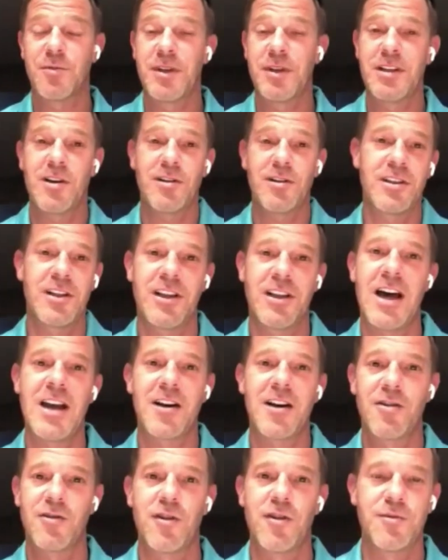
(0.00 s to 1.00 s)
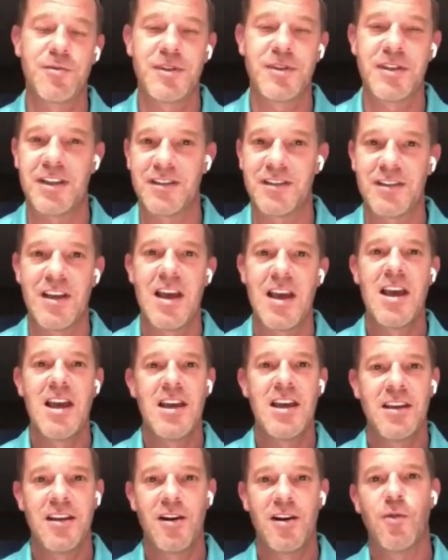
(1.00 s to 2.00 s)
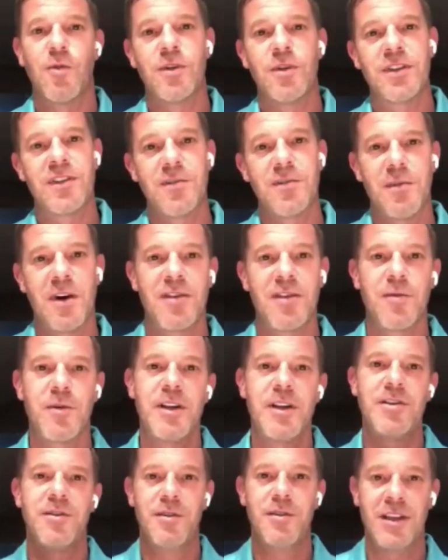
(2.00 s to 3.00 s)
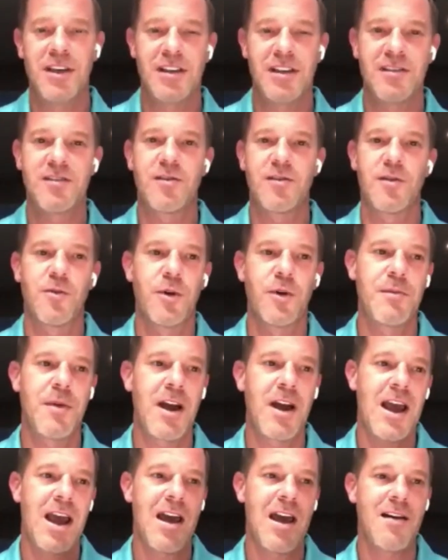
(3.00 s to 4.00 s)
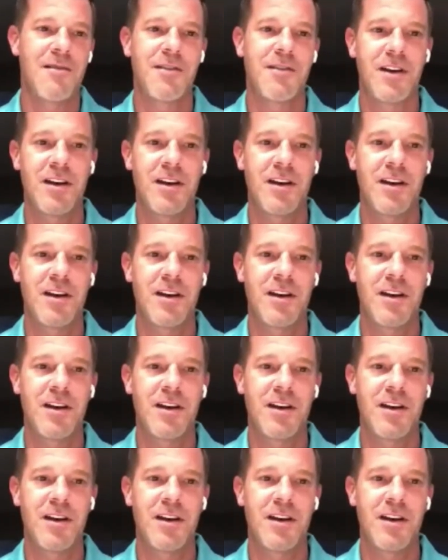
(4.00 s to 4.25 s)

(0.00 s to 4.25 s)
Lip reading: We talk to a lot of groups, and it's, once a month we do this, or we might have